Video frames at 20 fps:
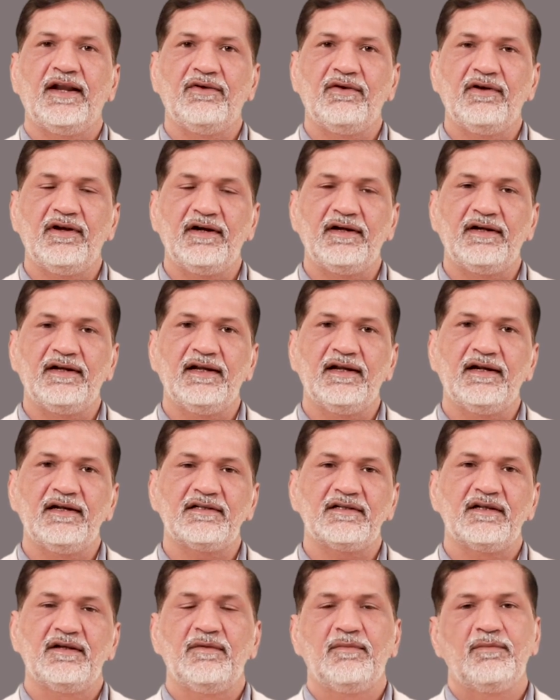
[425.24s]
annular
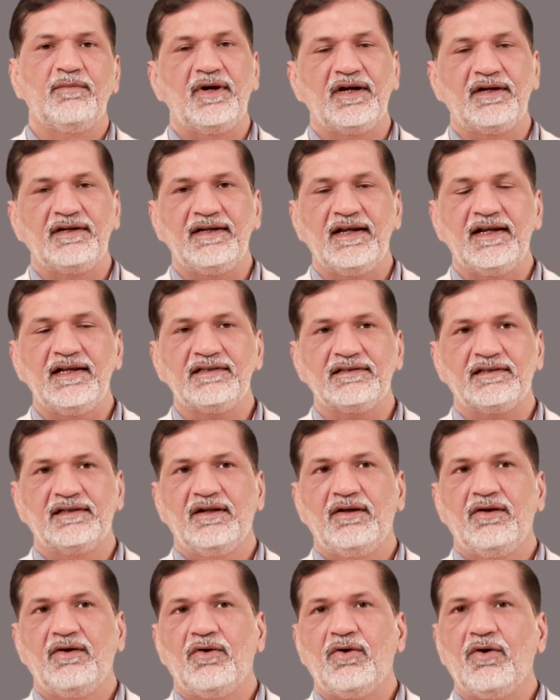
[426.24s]
tears, but yes,
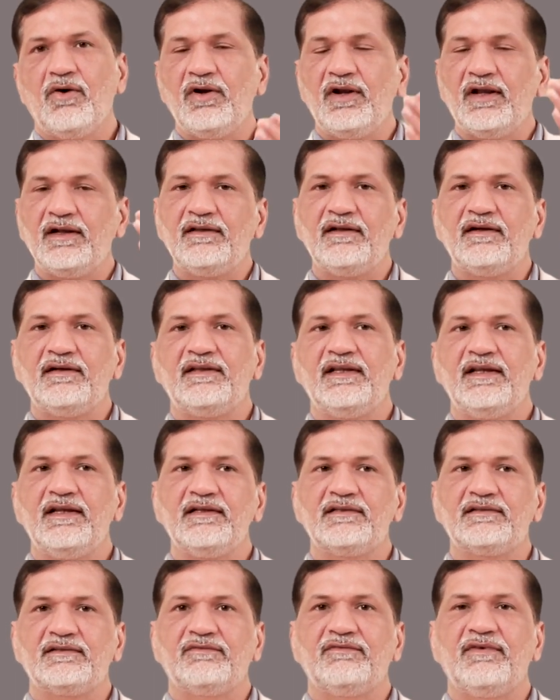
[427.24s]
all other
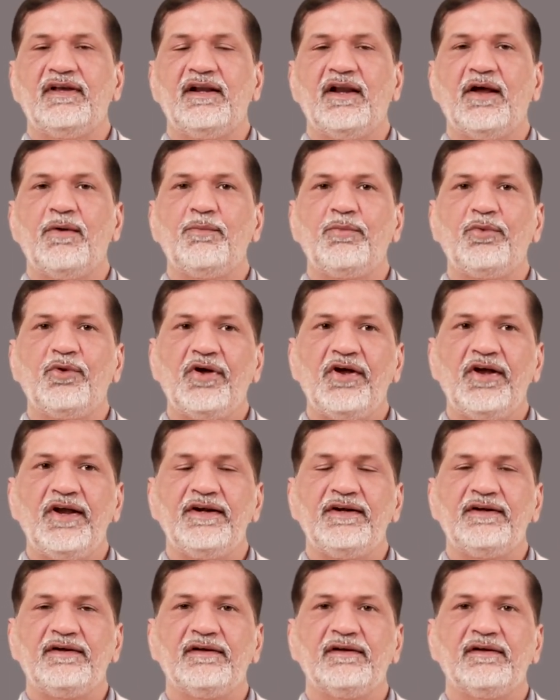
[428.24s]
things when
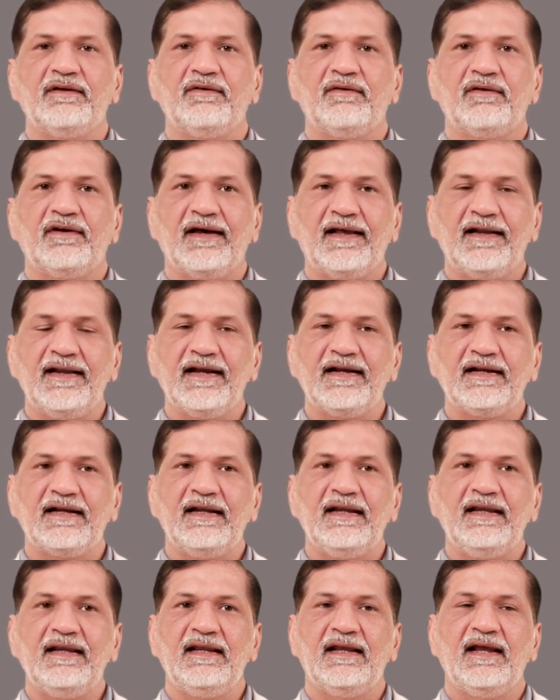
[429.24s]
employed
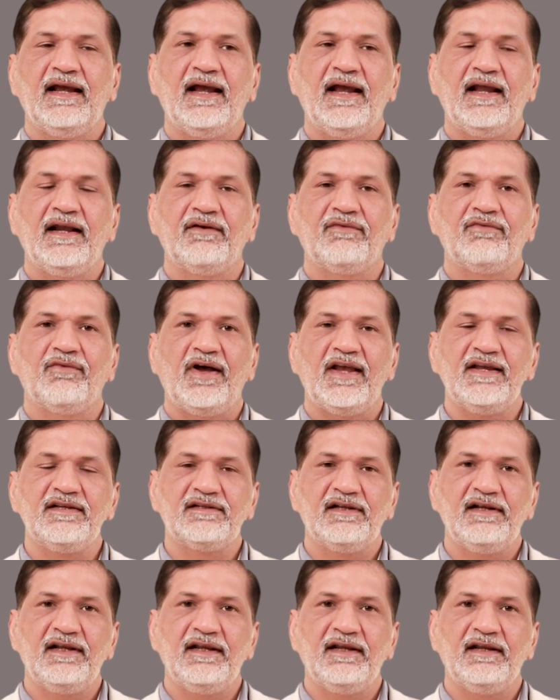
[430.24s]
correctly and
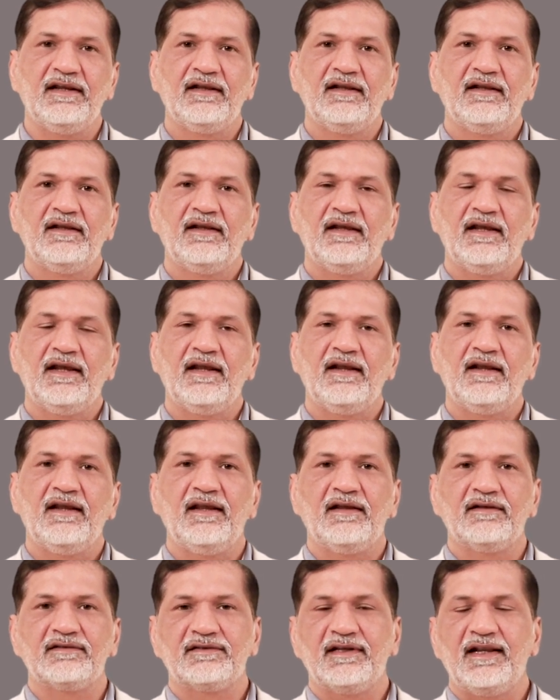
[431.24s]
wisely in
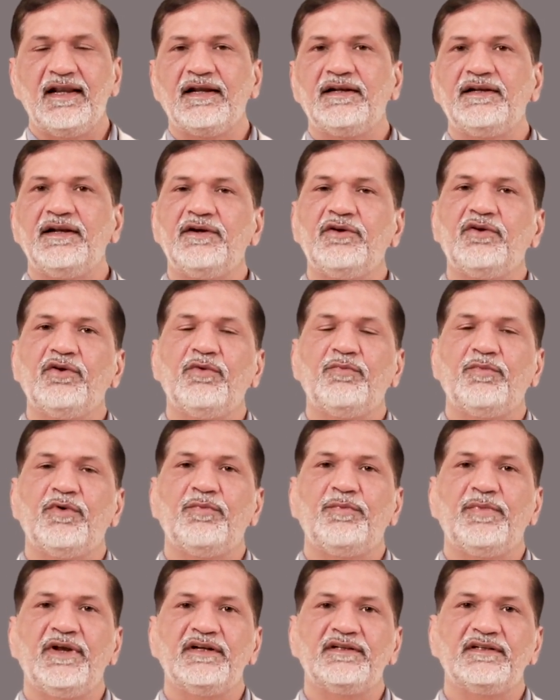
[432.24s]
a selected group
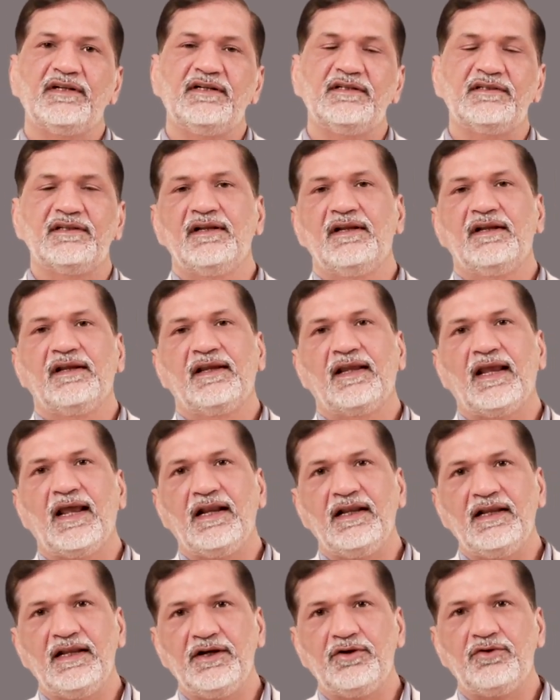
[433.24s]
of patients
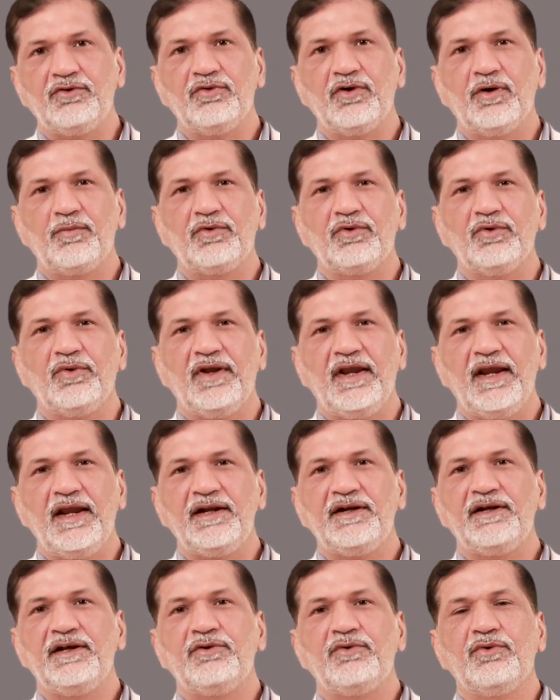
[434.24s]
can lead to up to
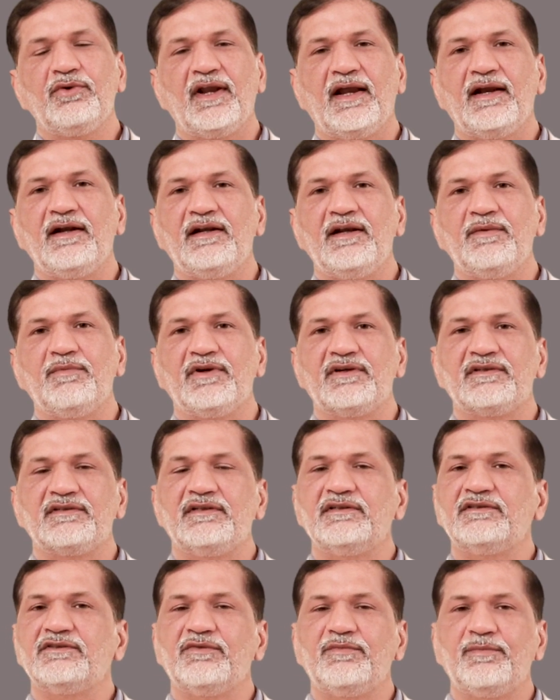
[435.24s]
80 to
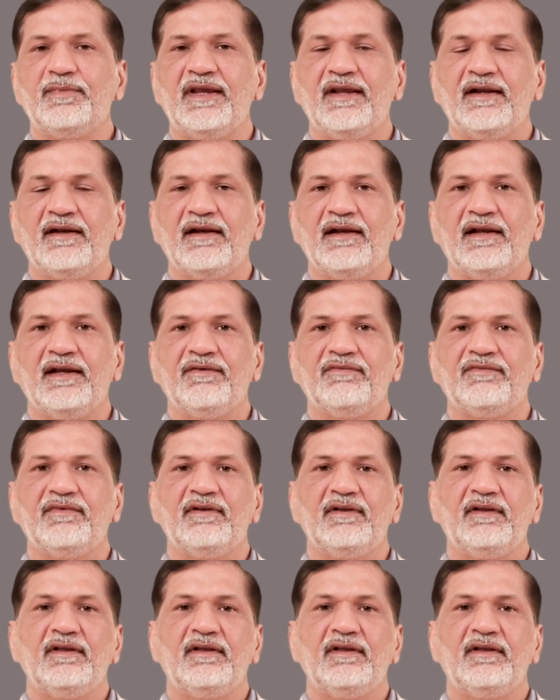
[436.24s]
90% of pain relief.